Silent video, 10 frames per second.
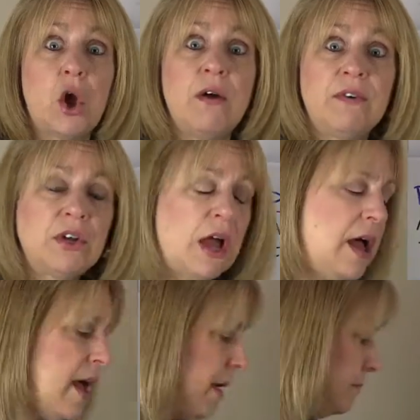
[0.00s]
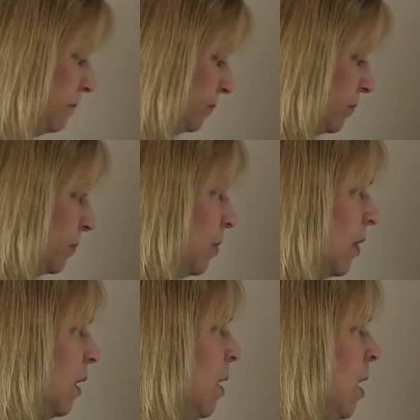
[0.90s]
over time.
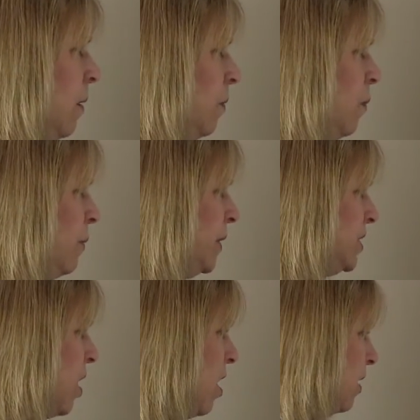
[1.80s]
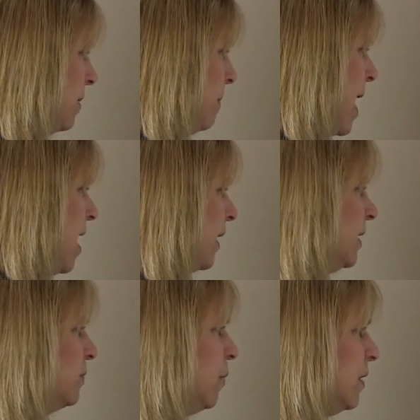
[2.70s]
But when we talk about
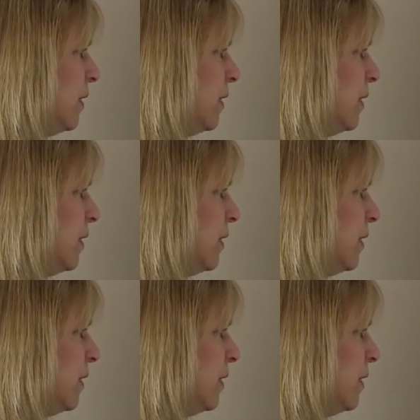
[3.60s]
it,